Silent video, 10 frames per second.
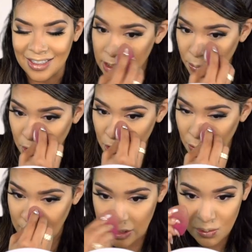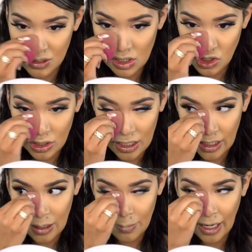I hate to put you in this position,
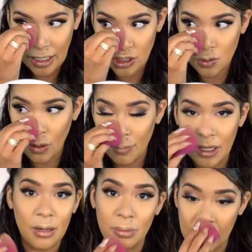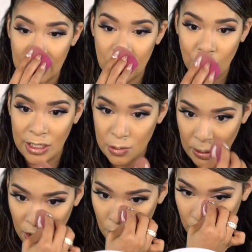Nikki, but I just want to be completely
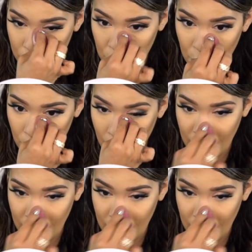transparent with you.